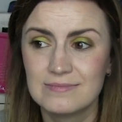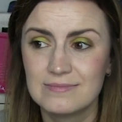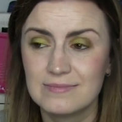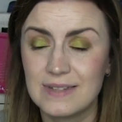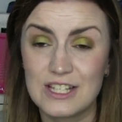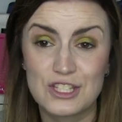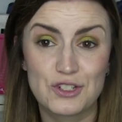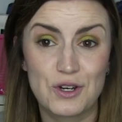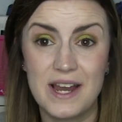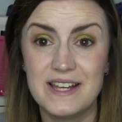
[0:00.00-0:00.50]

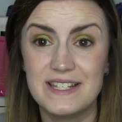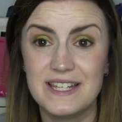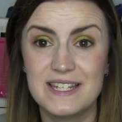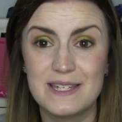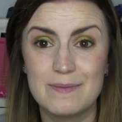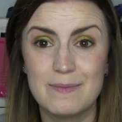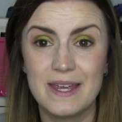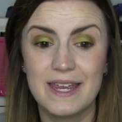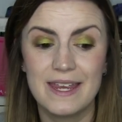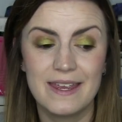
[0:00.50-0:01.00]
that's crazy
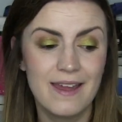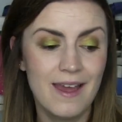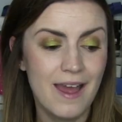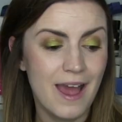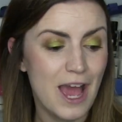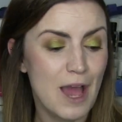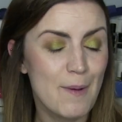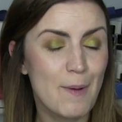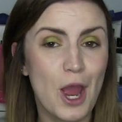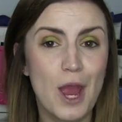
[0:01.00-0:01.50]
to me.
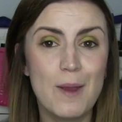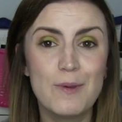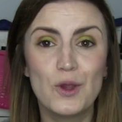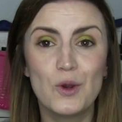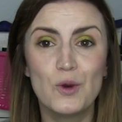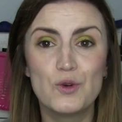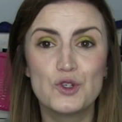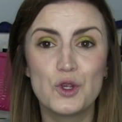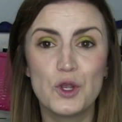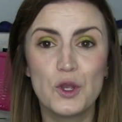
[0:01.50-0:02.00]
Um, I hope
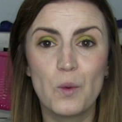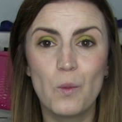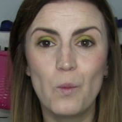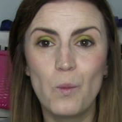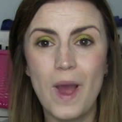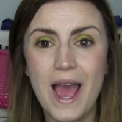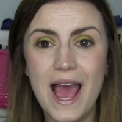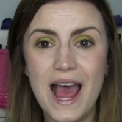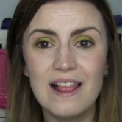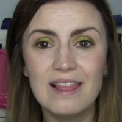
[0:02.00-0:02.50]
you're all doing
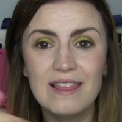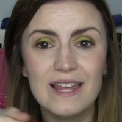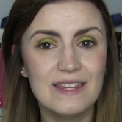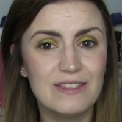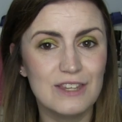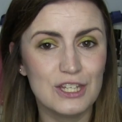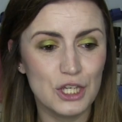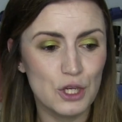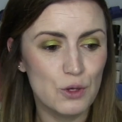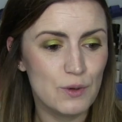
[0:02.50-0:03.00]
well
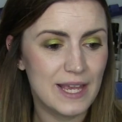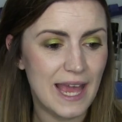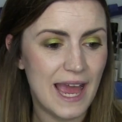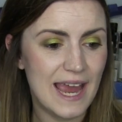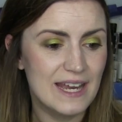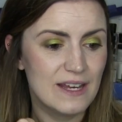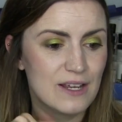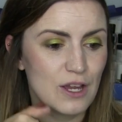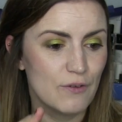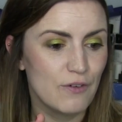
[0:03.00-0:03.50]
in the
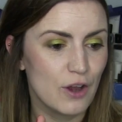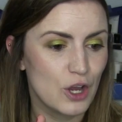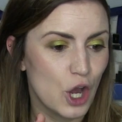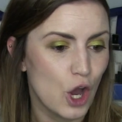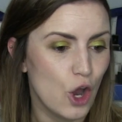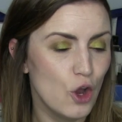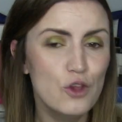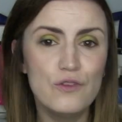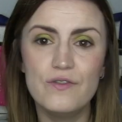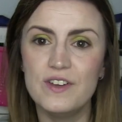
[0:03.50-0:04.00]
UK
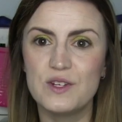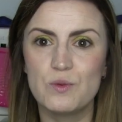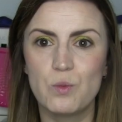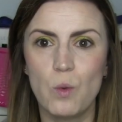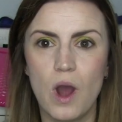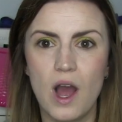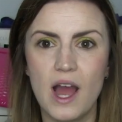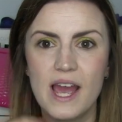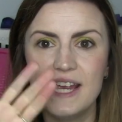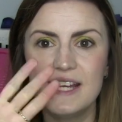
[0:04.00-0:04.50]

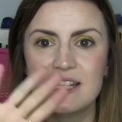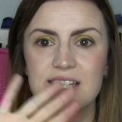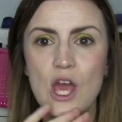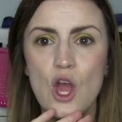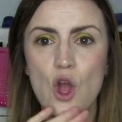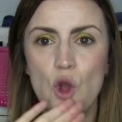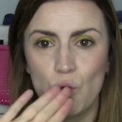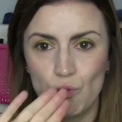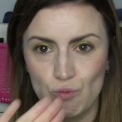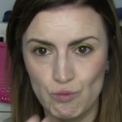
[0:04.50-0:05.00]
COVID-wise.
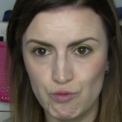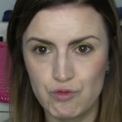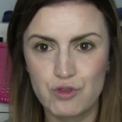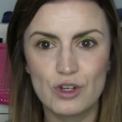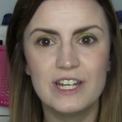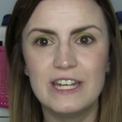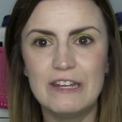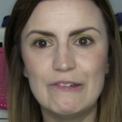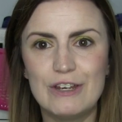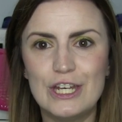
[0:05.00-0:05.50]

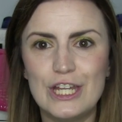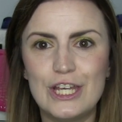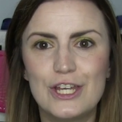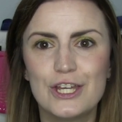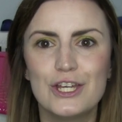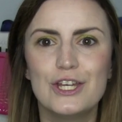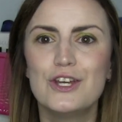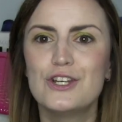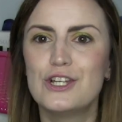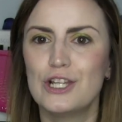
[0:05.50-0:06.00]
Really, really
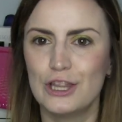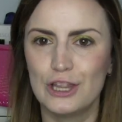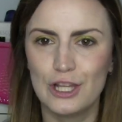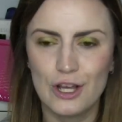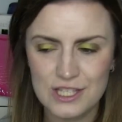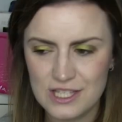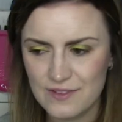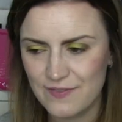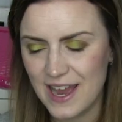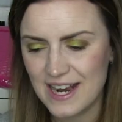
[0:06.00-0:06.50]
good.
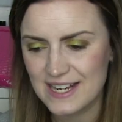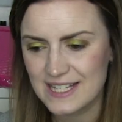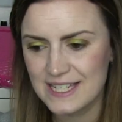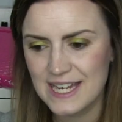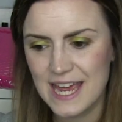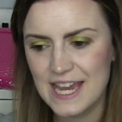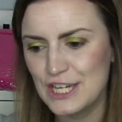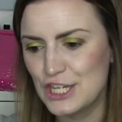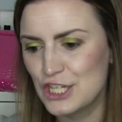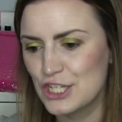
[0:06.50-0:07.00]
Lots of
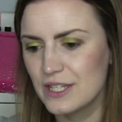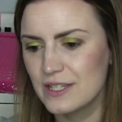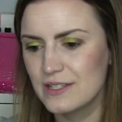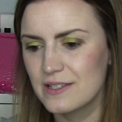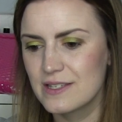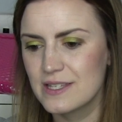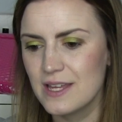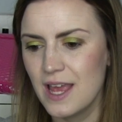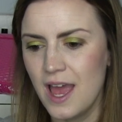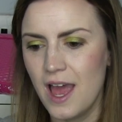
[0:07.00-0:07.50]

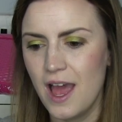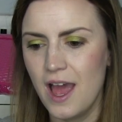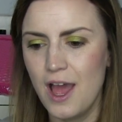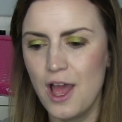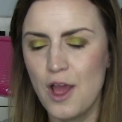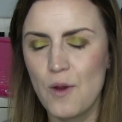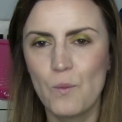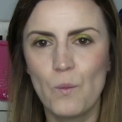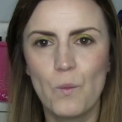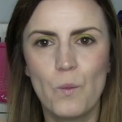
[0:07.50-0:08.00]
vaccinations,
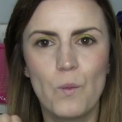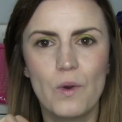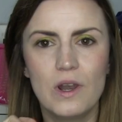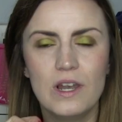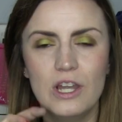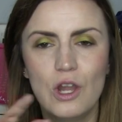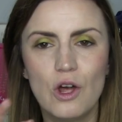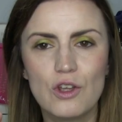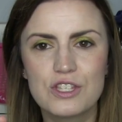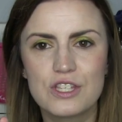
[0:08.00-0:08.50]
um,
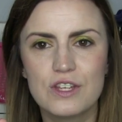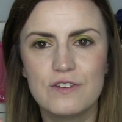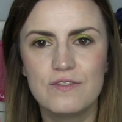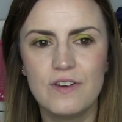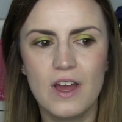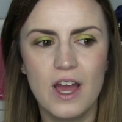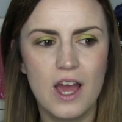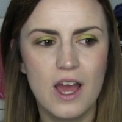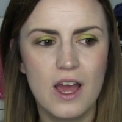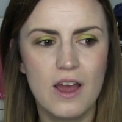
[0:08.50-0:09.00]
lots of...
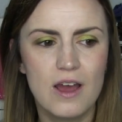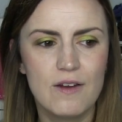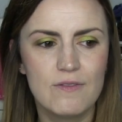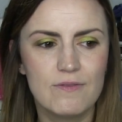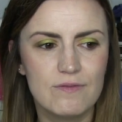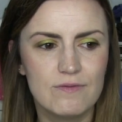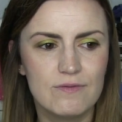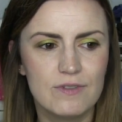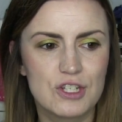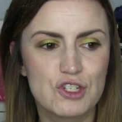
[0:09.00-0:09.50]
Uh,
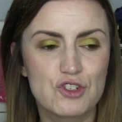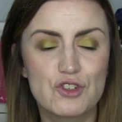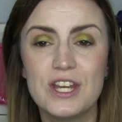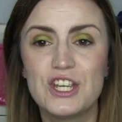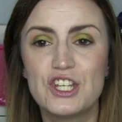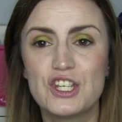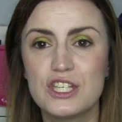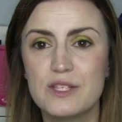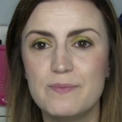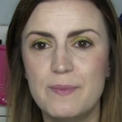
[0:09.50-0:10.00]

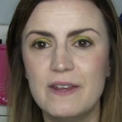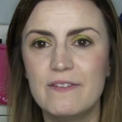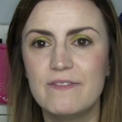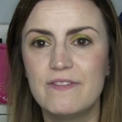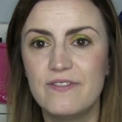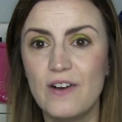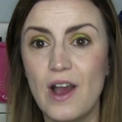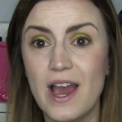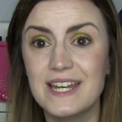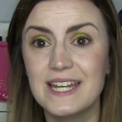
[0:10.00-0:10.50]
restrictions being
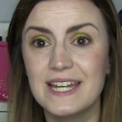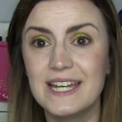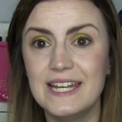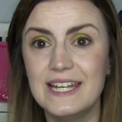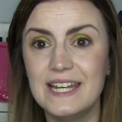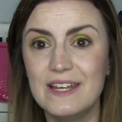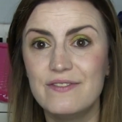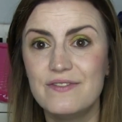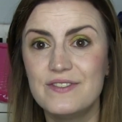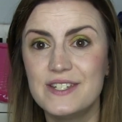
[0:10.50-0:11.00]
finally
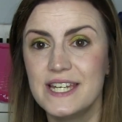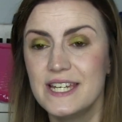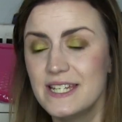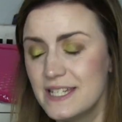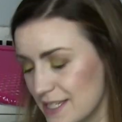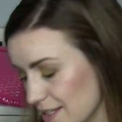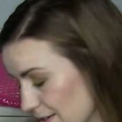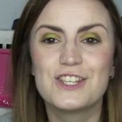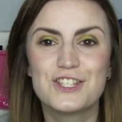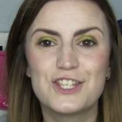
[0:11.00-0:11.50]

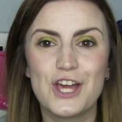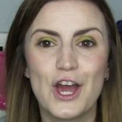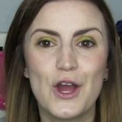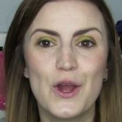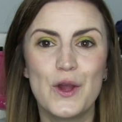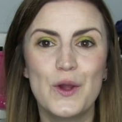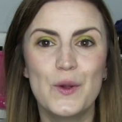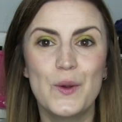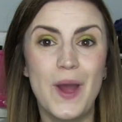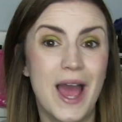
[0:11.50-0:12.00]
lifted so
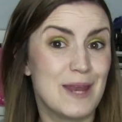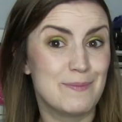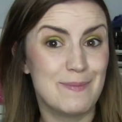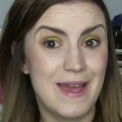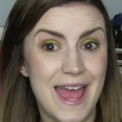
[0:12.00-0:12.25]
I had my